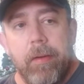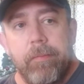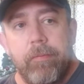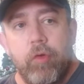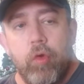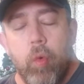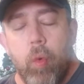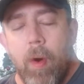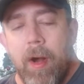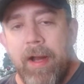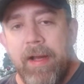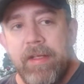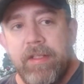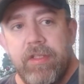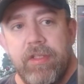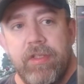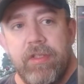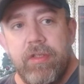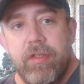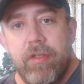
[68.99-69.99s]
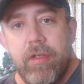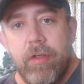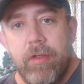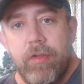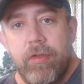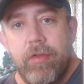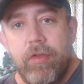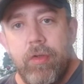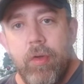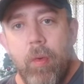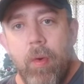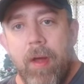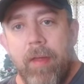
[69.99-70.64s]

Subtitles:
twice, 2